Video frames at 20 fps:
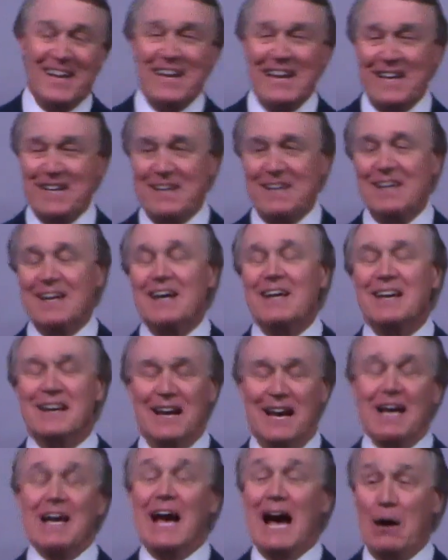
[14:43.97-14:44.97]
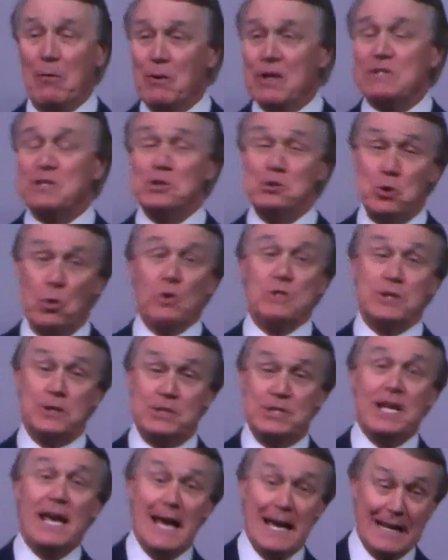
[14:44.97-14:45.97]
Hey, I went to Georgia
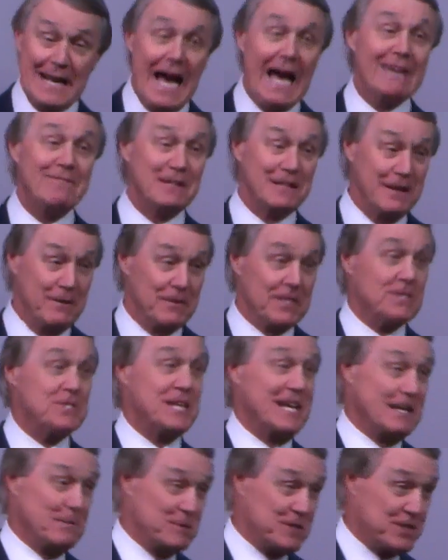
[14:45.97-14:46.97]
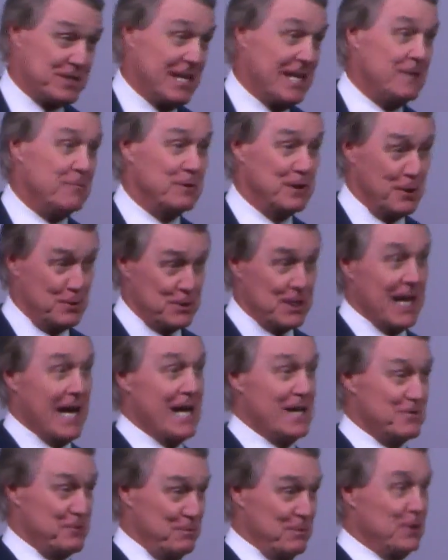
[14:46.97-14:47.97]
Tech. I have to live in the same state with those
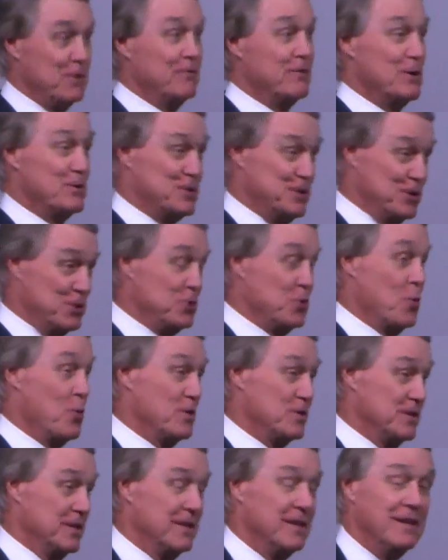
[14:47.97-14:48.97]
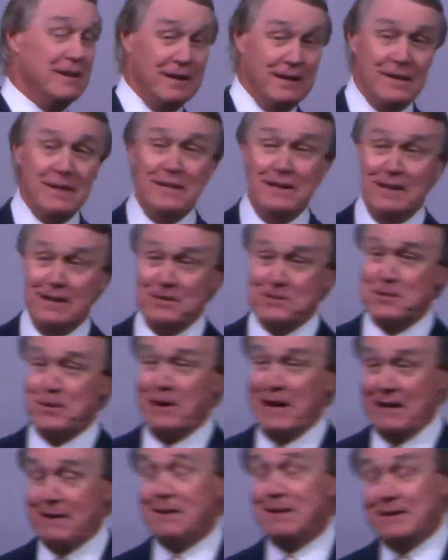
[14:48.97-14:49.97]
guys from the University of Georgia, you know,
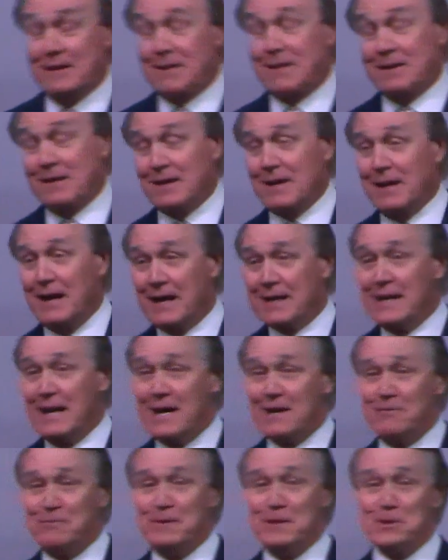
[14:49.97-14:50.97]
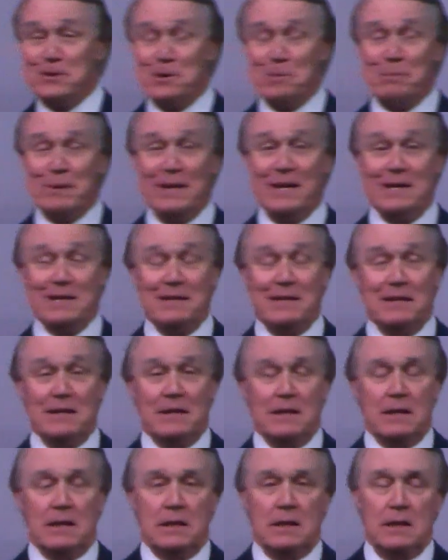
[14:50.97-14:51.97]
so I kind of feel your pain.
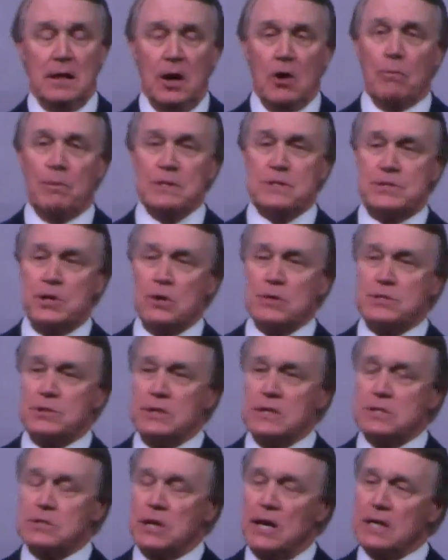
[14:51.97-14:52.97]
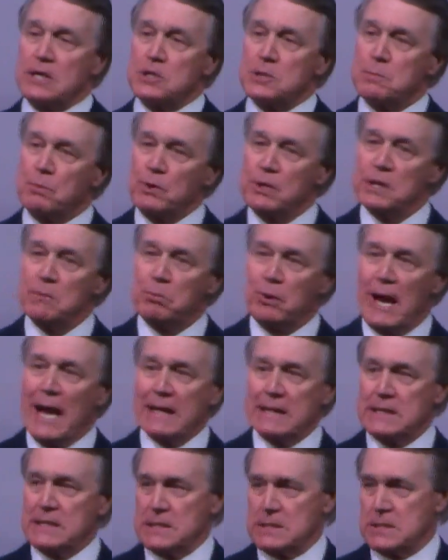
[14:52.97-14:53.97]
No, but seriously, it's like spring
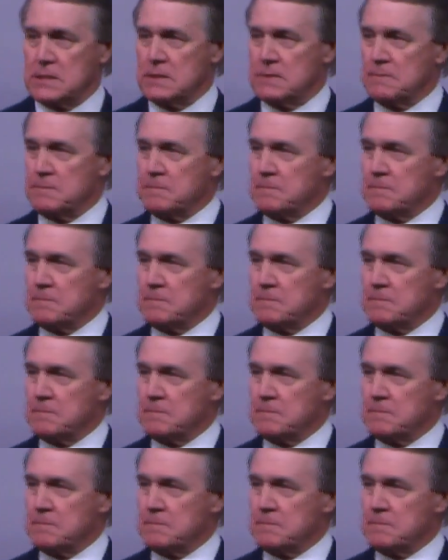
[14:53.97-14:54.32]
practice.